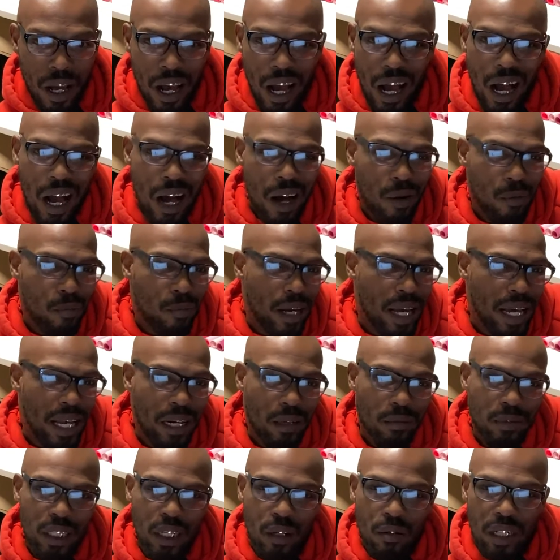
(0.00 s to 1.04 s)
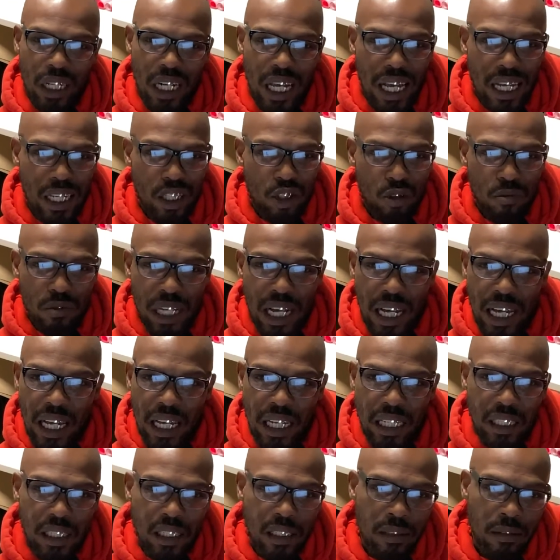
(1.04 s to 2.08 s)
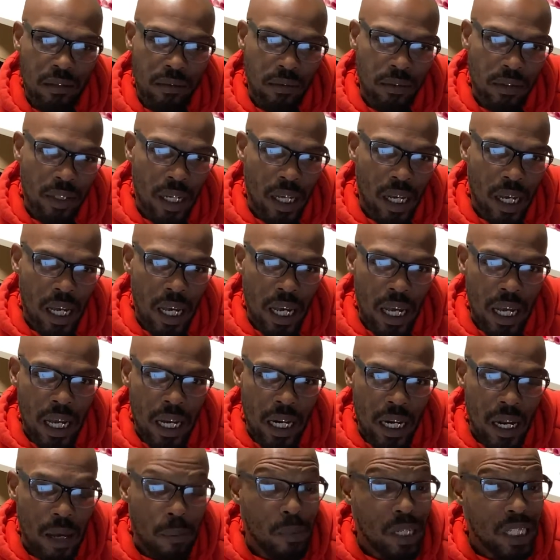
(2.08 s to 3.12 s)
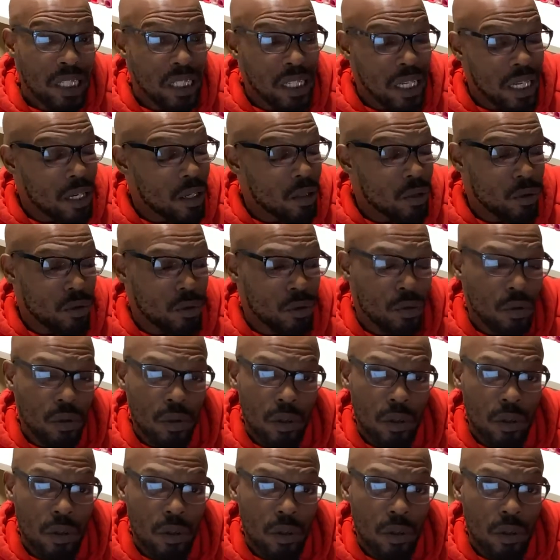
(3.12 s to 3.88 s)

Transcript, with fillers: Ah, oh, man, I'm so glad you asked let me tell you,